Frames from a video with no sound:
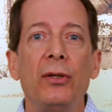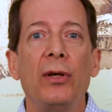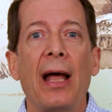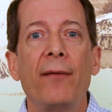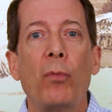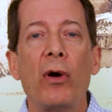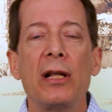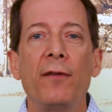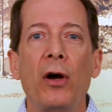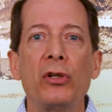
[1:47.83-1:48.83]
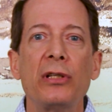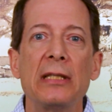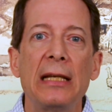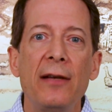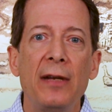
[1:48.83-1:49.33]
You'd have morning
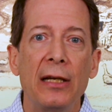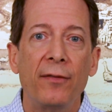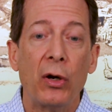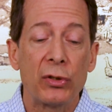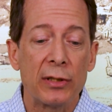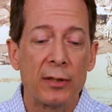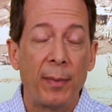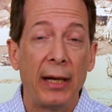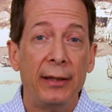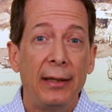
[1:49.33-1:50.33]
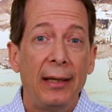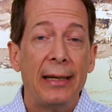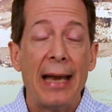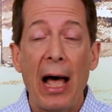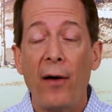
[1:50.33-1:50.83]
devotions and evening devotions, but
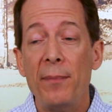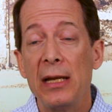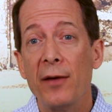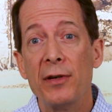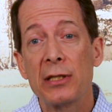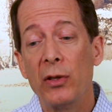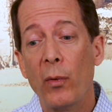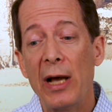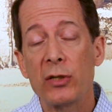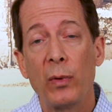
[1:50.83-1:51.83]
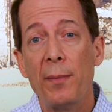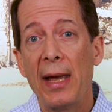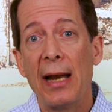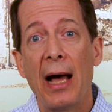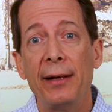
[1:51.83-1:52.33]
now many of us in the West, we
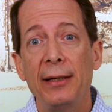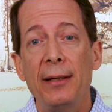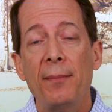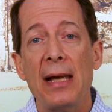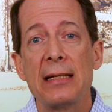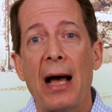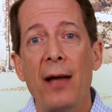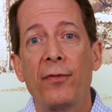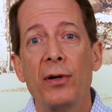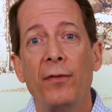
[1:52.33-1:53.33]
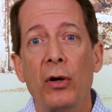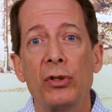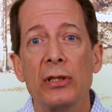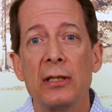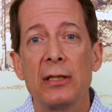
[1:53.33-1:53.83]
may not make time for
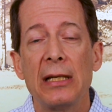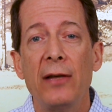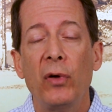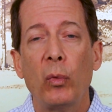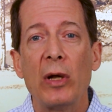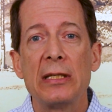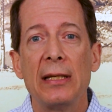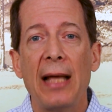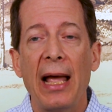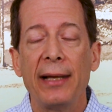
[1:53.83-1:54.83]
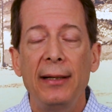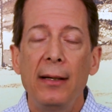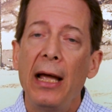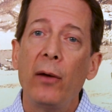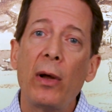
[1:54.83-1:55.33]
devotions even once a day.
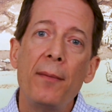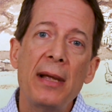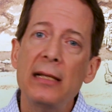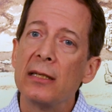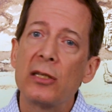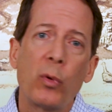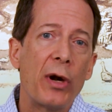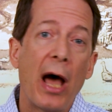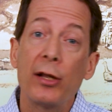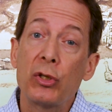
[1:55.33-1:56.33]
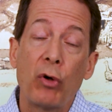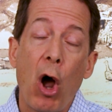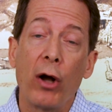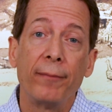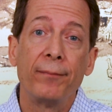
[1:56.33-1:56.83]
And what it means is we're not as
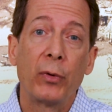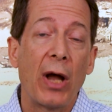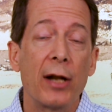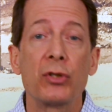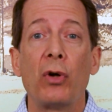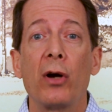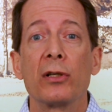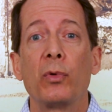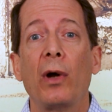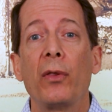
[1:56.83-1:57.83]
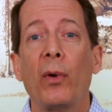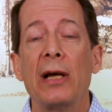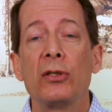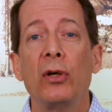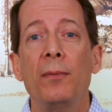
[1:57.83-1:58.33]
strong. We're not as strong as we
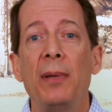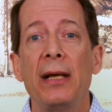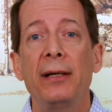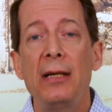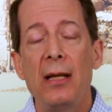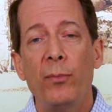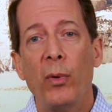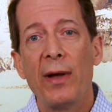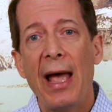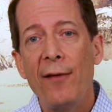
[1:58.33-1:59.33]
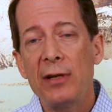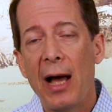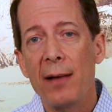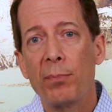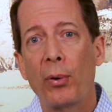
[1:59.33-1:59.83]
otherwise could be. But we have
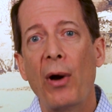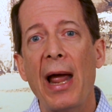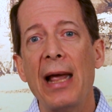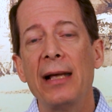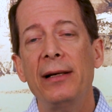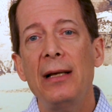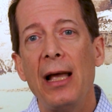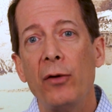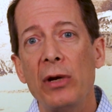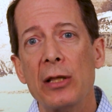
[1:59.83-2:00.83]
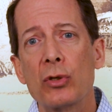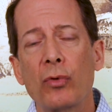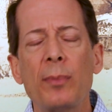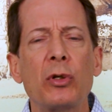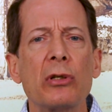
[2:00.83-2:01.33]
time praying and reading the
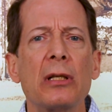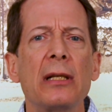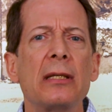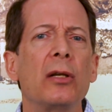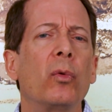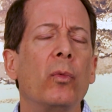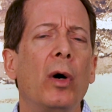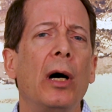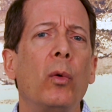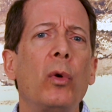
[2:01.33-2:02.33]
scriptures, listening to